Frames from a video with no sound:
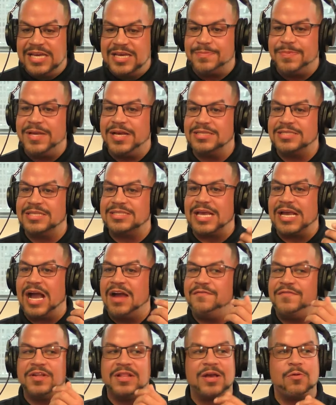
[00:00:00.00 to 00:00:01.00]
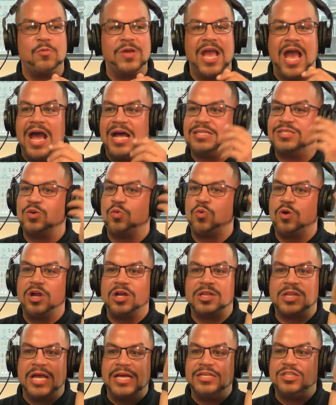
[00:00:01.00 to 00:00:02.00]
sick because it's like I feel like we had to
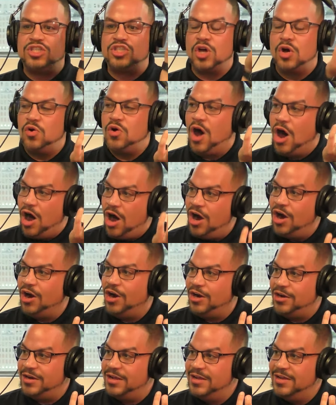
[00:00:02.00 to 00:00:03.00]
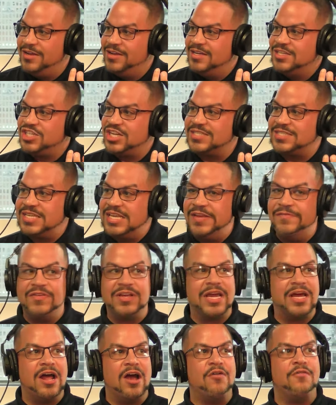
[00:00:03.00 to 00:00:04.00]
work like so hard just to
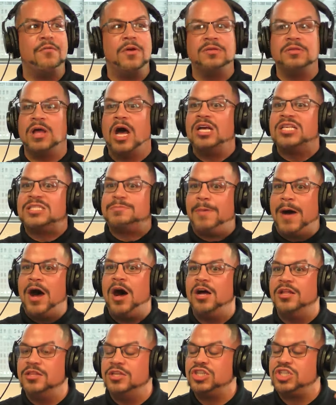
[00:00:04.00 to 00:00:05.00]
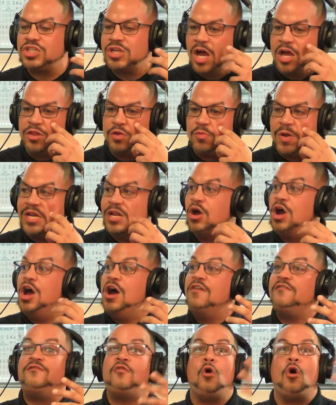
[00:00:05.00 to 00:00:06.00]
even get a, a spot on the yeah, on the radio
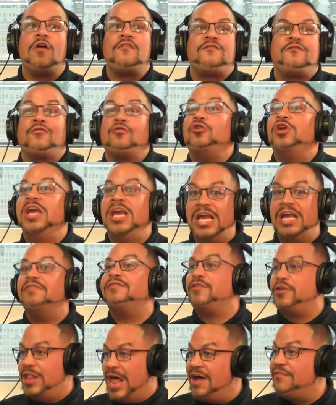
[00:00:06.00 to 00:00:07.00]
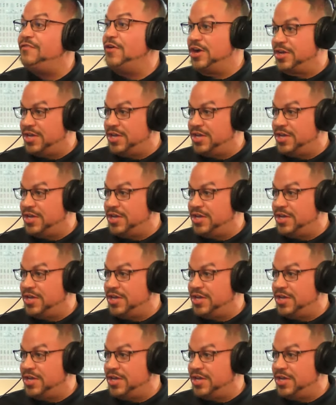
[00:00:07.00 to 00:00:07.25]
exactly. for free yeah, for that